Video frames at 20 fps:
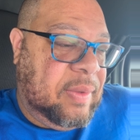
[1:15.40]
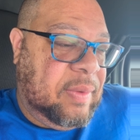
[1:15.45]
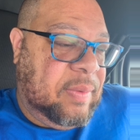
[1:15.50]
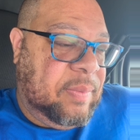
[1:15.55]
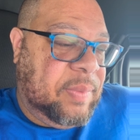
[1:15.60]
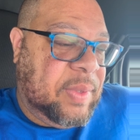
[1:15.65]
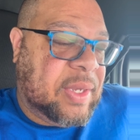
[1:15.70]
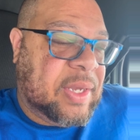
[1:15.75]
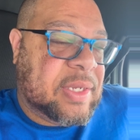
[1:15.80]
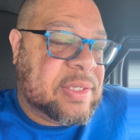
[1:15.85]

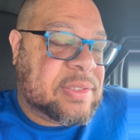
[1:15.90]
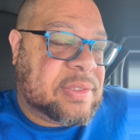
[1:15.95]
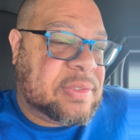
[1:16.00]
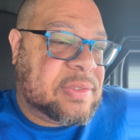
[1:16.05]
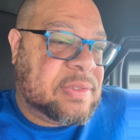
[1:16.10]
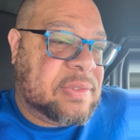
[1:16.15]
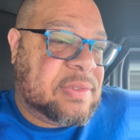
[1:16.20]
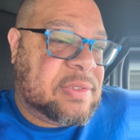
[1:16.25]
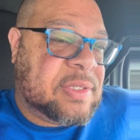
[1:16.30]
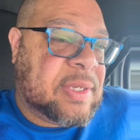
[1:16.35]
because
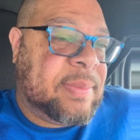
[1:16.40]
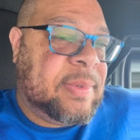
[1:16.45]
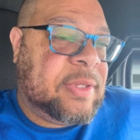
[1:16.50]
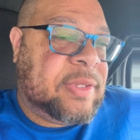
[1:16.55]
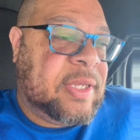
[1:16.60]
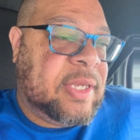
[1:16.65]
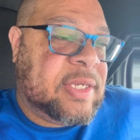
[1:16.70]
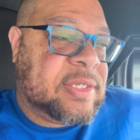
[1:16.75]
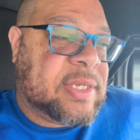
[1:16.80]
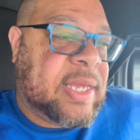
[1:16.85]
some of
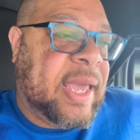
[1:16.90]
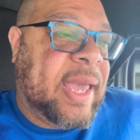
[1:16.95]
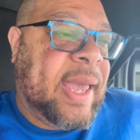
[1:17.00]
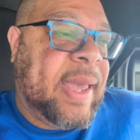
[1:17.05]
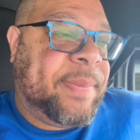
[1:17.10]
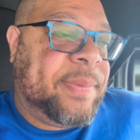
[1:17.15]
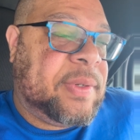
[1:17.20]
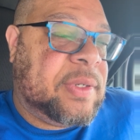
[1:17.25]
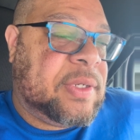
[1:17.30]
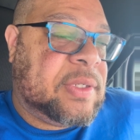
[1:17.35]
the things that
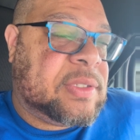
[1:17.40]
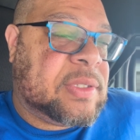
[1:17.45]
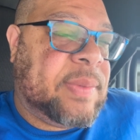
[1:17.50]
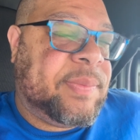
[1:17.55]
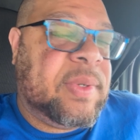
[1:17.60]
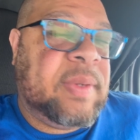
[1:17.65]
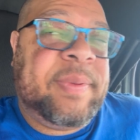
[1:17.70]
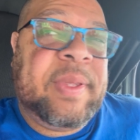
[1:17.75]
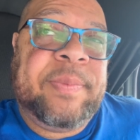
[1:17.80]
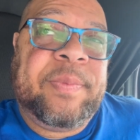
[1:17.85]
happened to
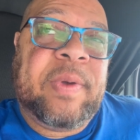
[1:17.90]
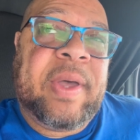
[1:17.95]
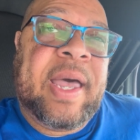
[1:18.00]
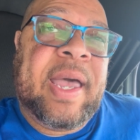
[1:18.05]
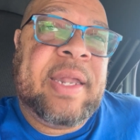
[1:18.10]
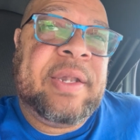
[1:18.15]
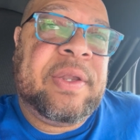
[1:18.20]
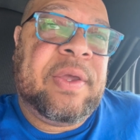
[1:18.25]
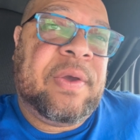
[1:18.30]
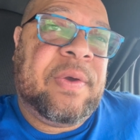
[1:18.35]
some of the people
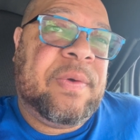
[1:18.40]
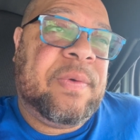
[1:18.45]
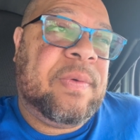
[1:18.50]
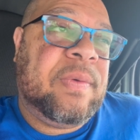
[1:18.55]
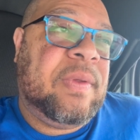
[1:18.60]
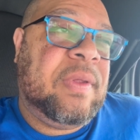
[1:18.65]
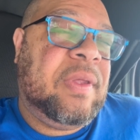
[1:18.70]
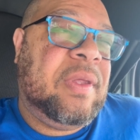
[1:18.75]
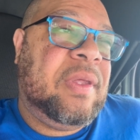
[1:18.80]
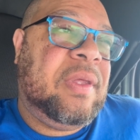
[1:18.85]
I know,
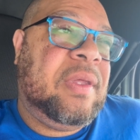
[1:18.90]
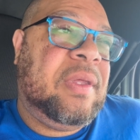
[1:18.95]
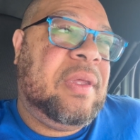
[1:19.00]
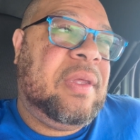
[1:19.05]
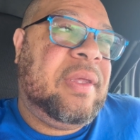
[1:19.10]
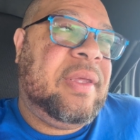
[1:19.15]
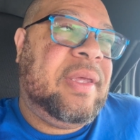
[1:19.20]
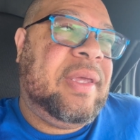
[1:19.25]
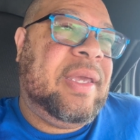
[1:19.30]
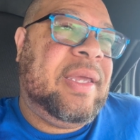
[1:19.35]

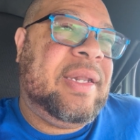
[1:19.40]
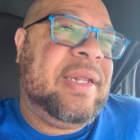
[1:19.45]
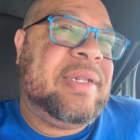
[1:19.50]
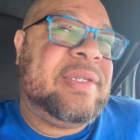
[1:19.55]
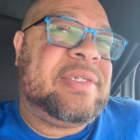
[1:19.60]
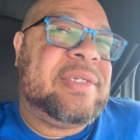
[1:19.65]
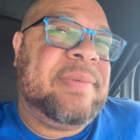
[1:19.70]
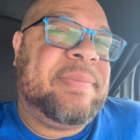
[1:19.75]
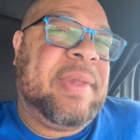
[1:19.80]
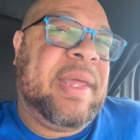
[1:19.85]
it didn't
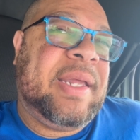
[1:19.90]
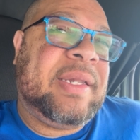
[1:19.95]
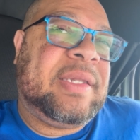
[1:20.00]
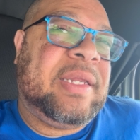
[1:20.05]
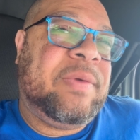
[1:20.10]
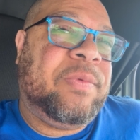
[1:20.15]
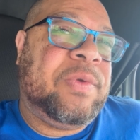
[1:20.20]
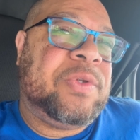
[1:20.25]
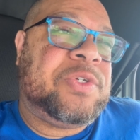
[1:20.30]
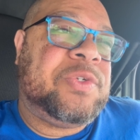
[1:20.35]
seem like
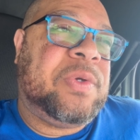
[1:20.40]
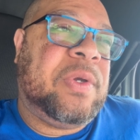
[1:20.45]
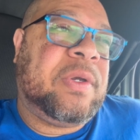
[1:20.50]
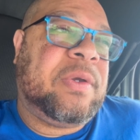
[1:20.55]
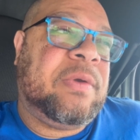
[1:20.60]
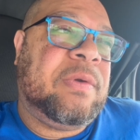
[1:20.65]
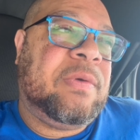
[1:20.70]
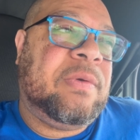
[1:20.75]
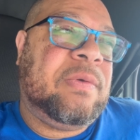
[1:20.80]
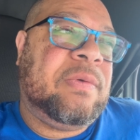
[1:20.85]
they were
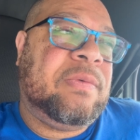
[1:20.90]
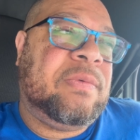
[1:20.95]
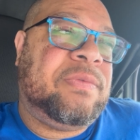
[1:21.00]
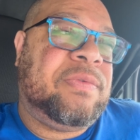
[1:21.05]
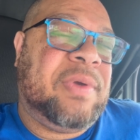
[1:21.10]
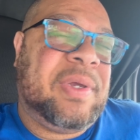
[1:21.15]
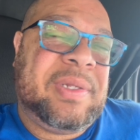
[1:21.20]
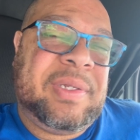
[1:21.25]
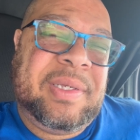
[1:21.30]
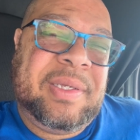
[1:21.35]
trucker
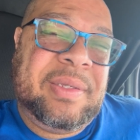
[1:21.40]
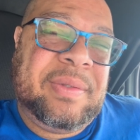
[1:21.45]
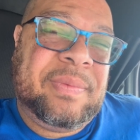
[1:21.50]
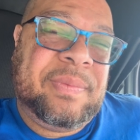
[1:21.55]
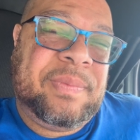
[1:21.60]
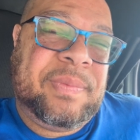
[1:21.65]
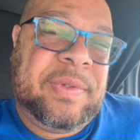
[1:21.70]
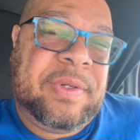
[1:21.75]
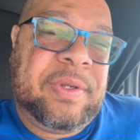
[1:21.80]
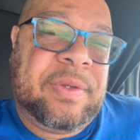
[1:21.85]
friendly,
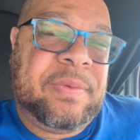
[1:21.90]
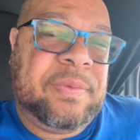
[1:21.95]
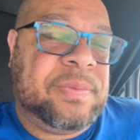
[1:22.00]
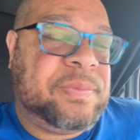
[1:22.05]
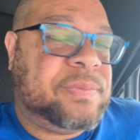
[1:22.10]
you know.